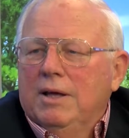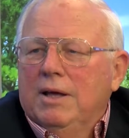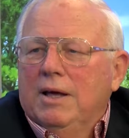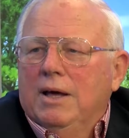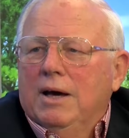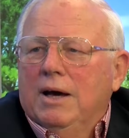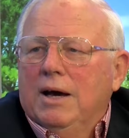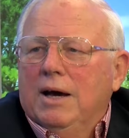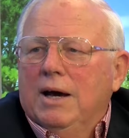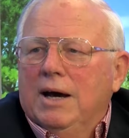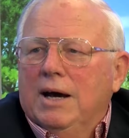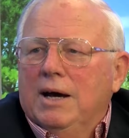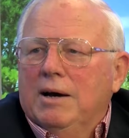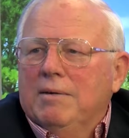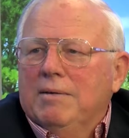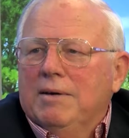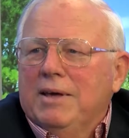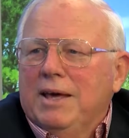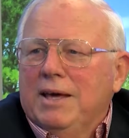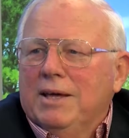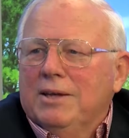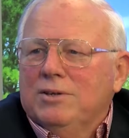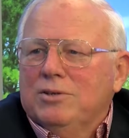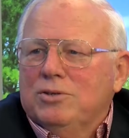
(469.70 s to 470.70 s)

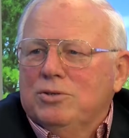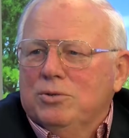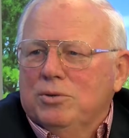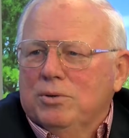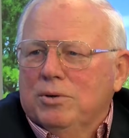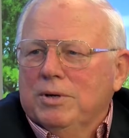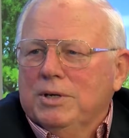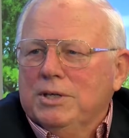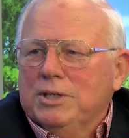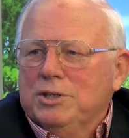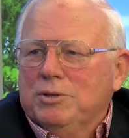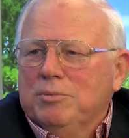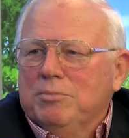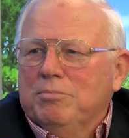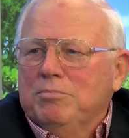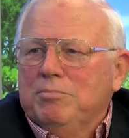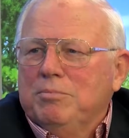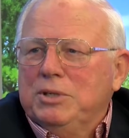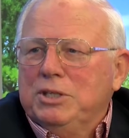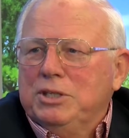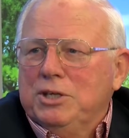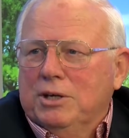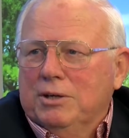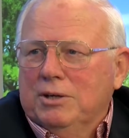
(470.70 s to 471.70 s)
and tourism,
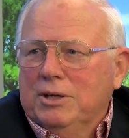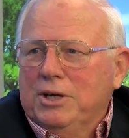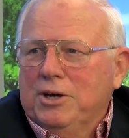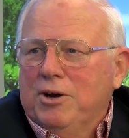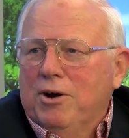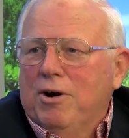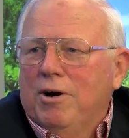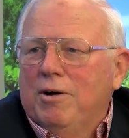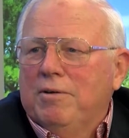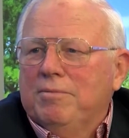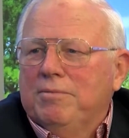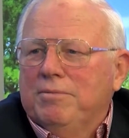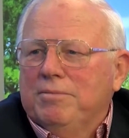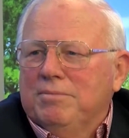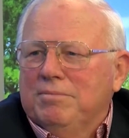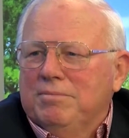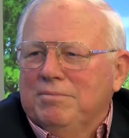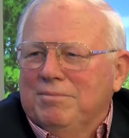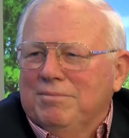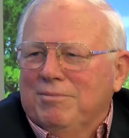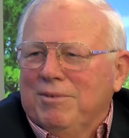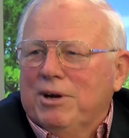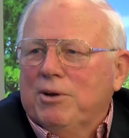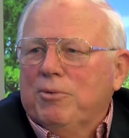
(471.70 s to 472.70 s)
particularly golf,
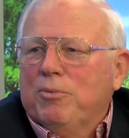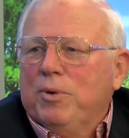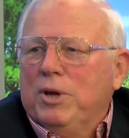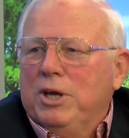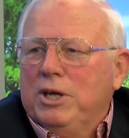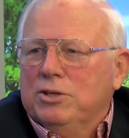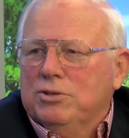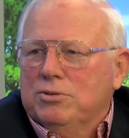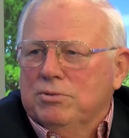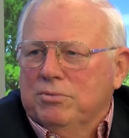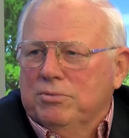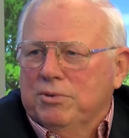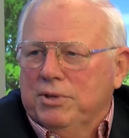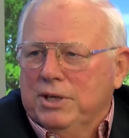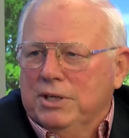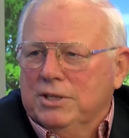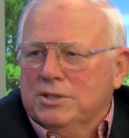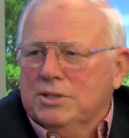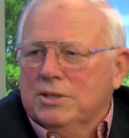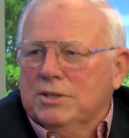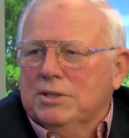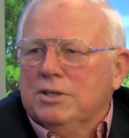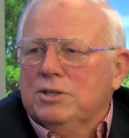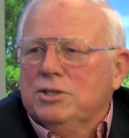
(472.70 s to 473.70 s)
recreational
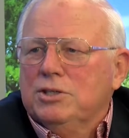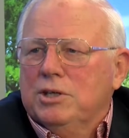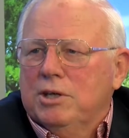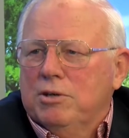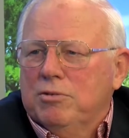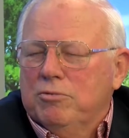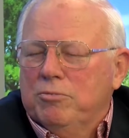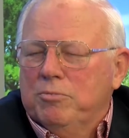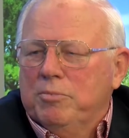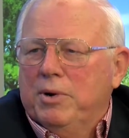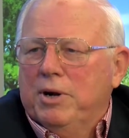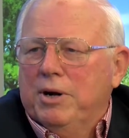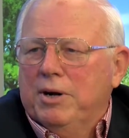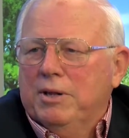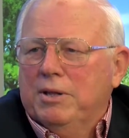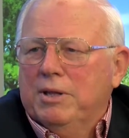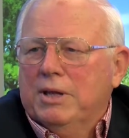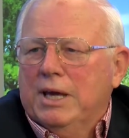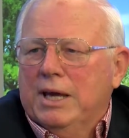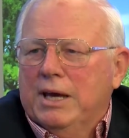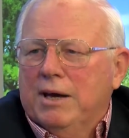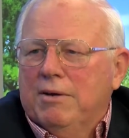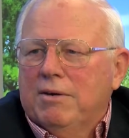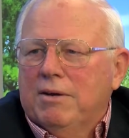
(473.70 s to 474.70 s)
things in the southern part of the
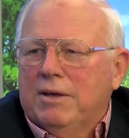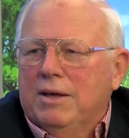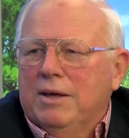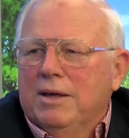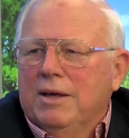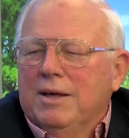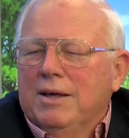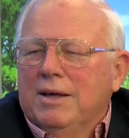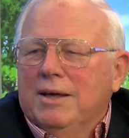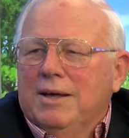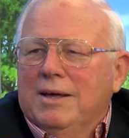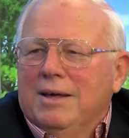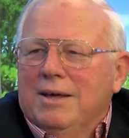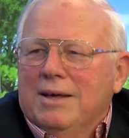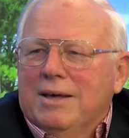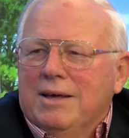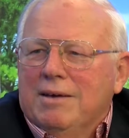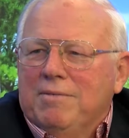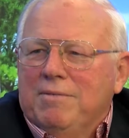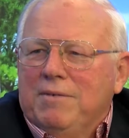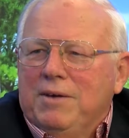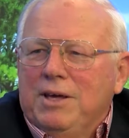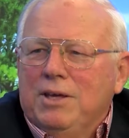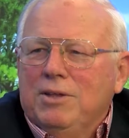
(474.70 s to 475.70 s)
county.
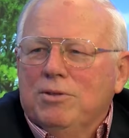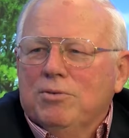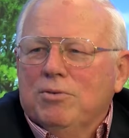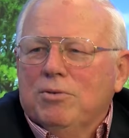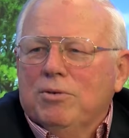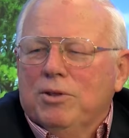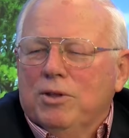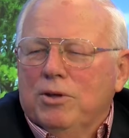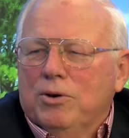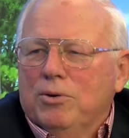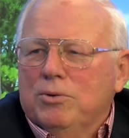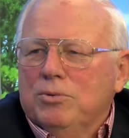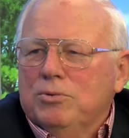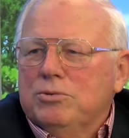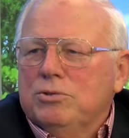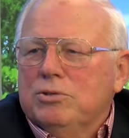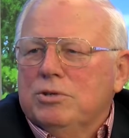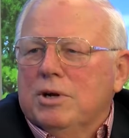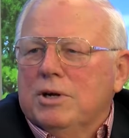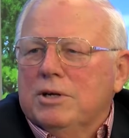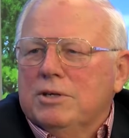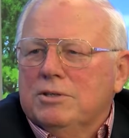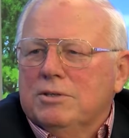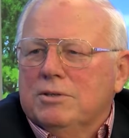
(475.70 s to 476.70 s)
If either of those
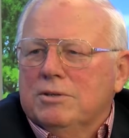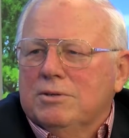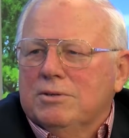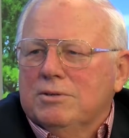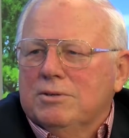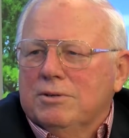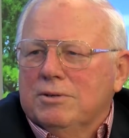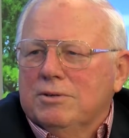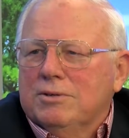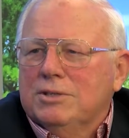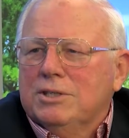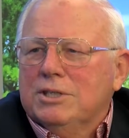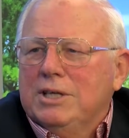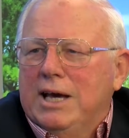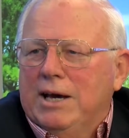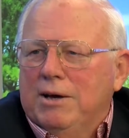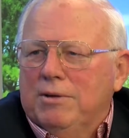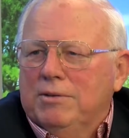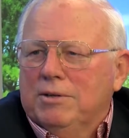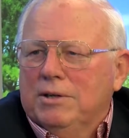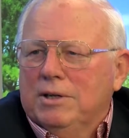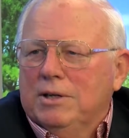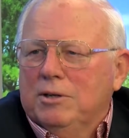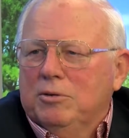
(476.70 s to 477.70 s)
starts to turn
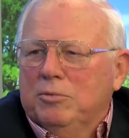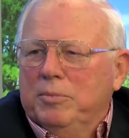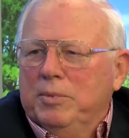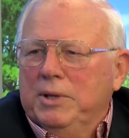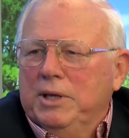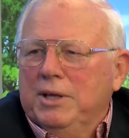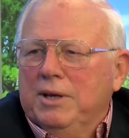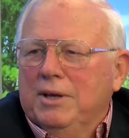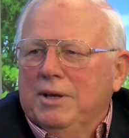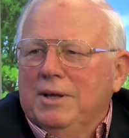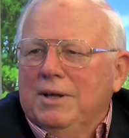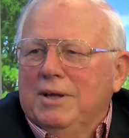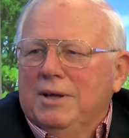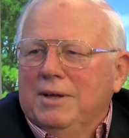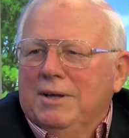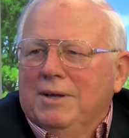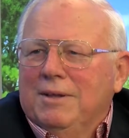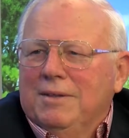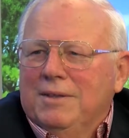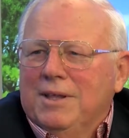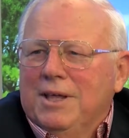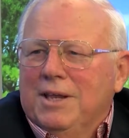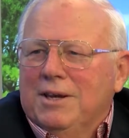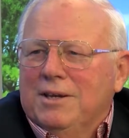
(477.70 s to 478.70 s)
south a little bit,
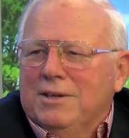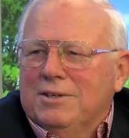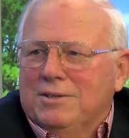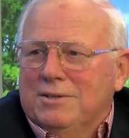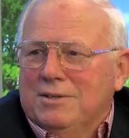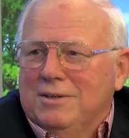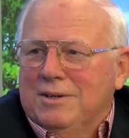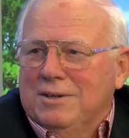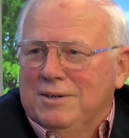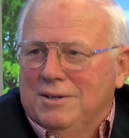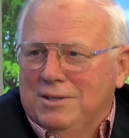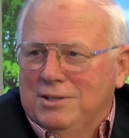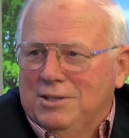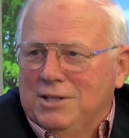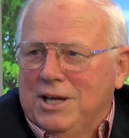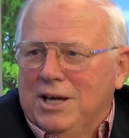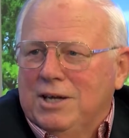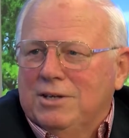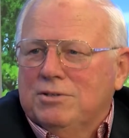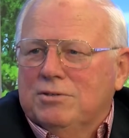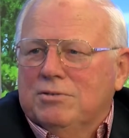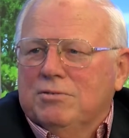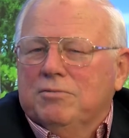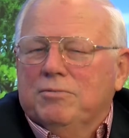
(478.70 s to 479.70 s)
then it's a
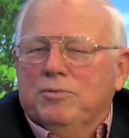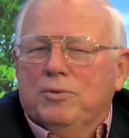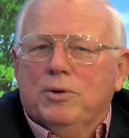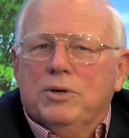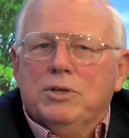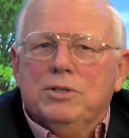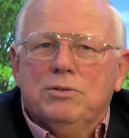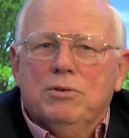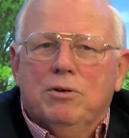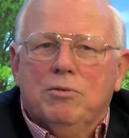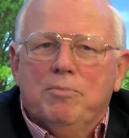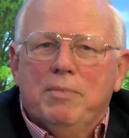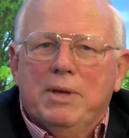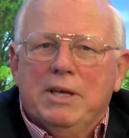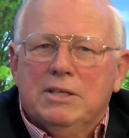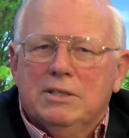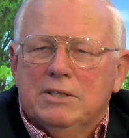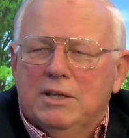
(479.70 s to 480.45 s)
disaster for us. So it makes